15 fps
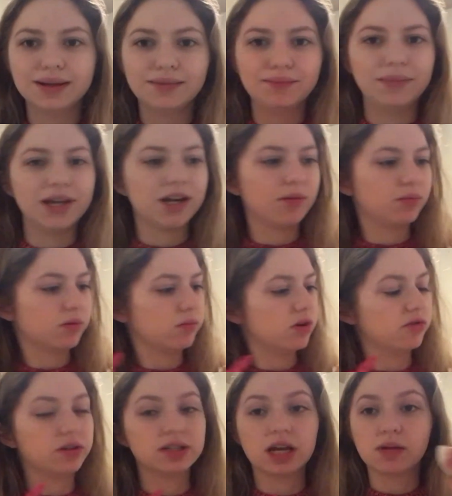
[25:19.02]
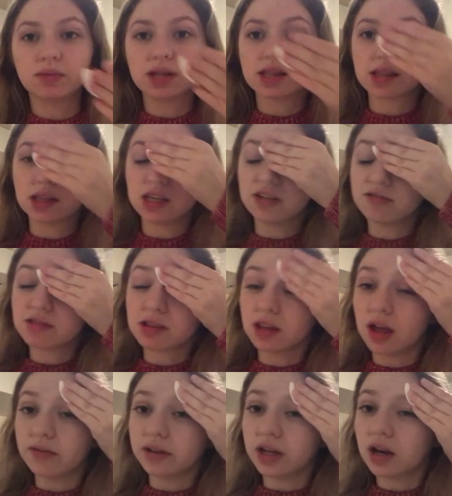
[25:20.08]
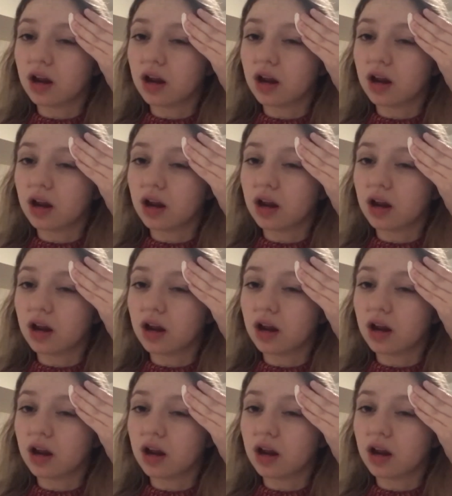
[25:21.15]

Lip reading: makeup remover down my sleeves, love it.